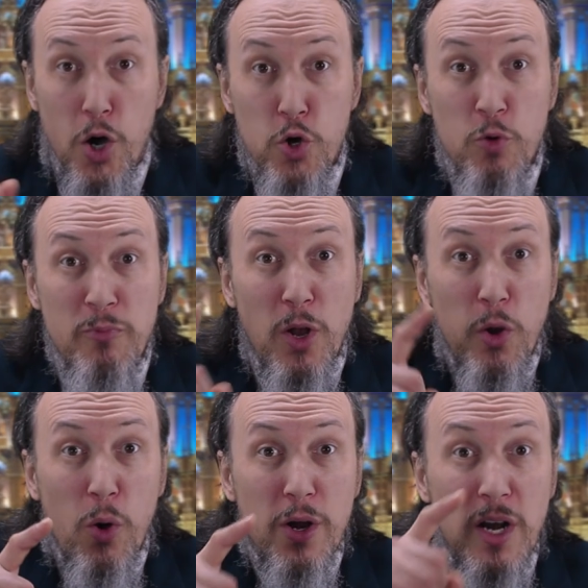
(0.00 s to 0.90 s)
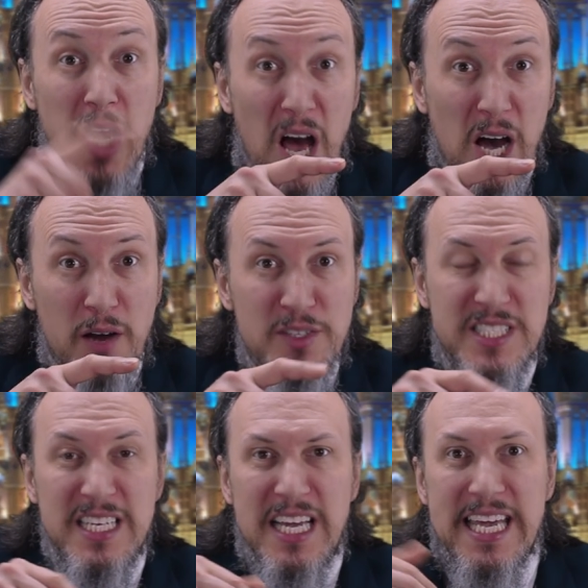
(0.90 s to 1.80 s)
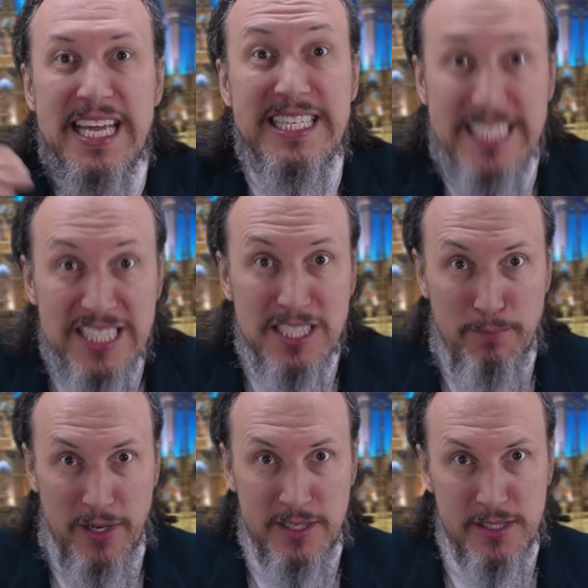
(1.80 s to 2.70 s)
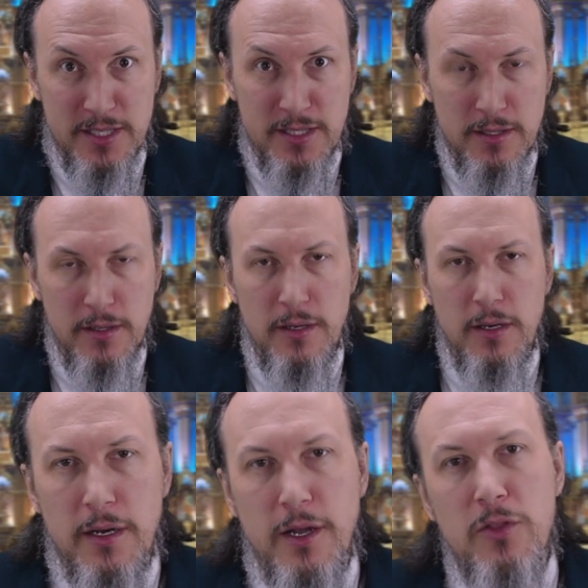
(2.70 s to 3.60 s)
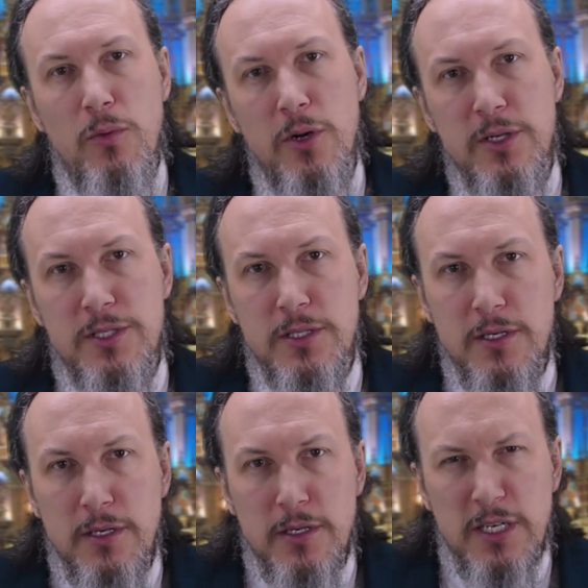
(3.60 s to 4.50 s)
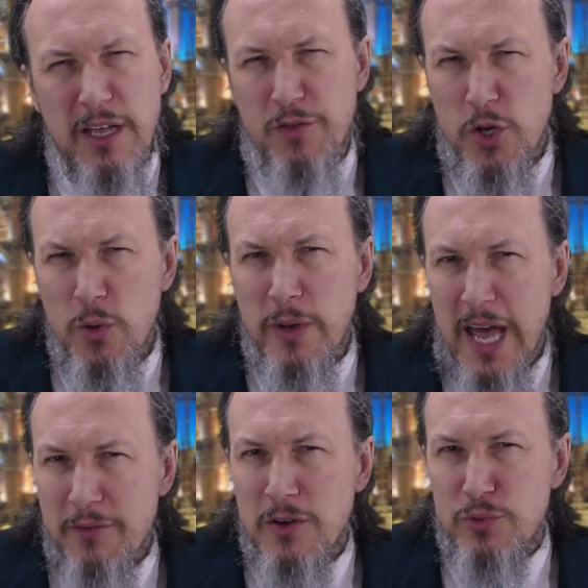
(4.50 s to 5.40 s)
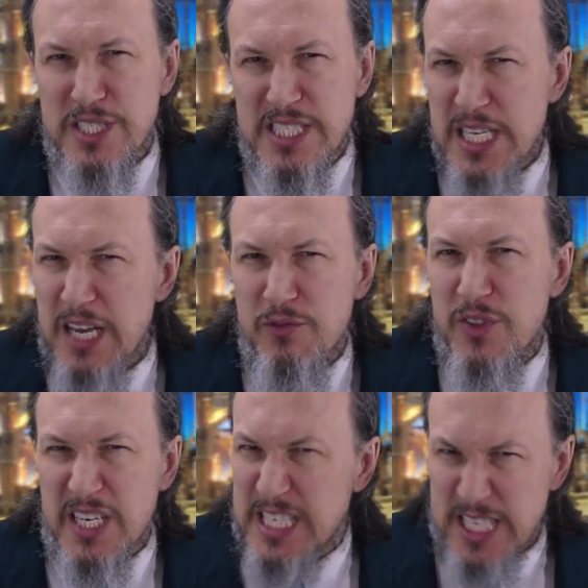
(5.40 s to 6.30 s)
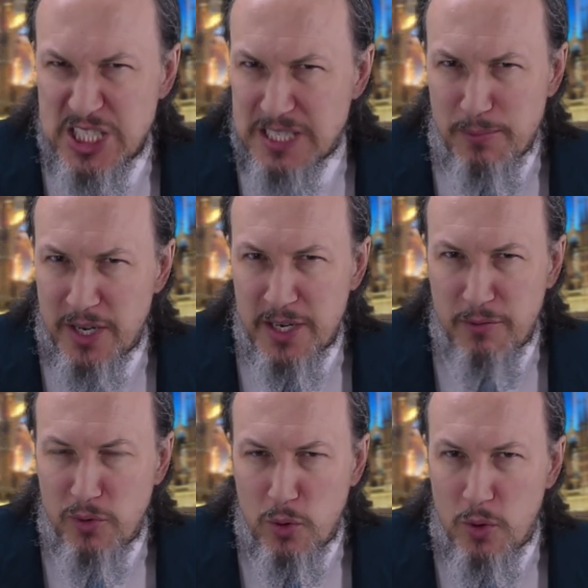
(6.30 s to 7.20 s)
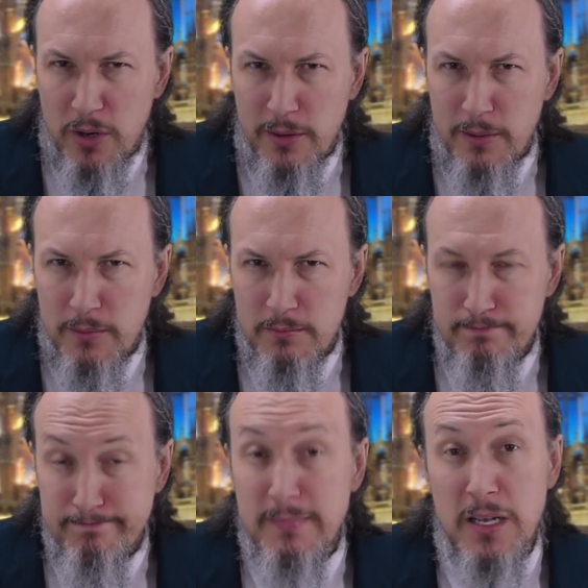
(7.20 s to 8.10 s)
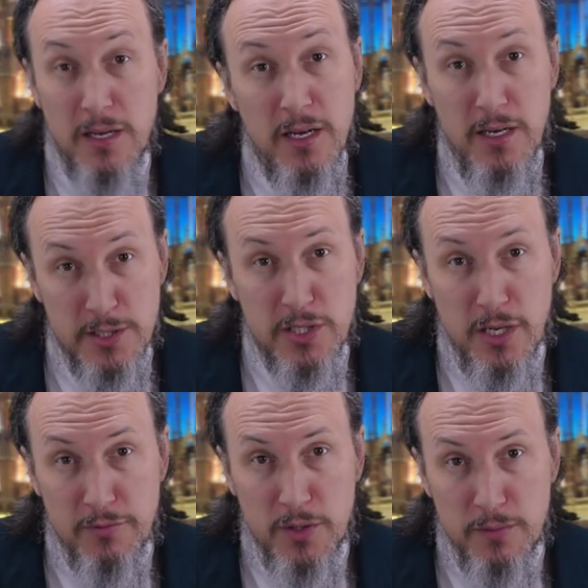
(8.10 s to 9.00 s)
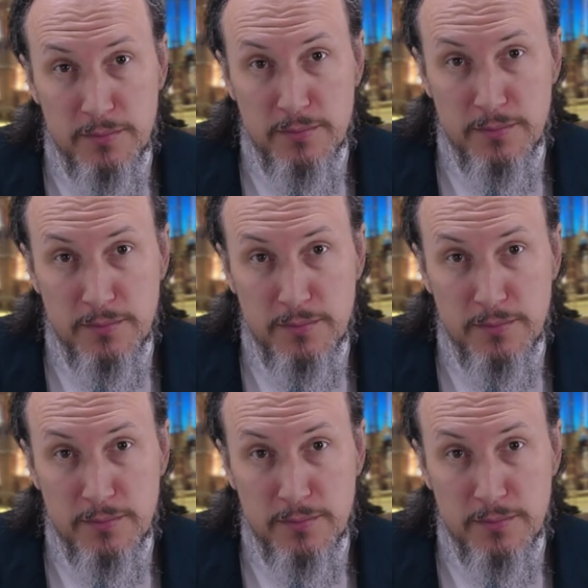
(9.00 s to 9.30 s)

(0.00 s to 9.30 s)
Whom the Lord loves, he disciplines. In other words, if you haven't received the discipline of the Lord, he doesn't love you.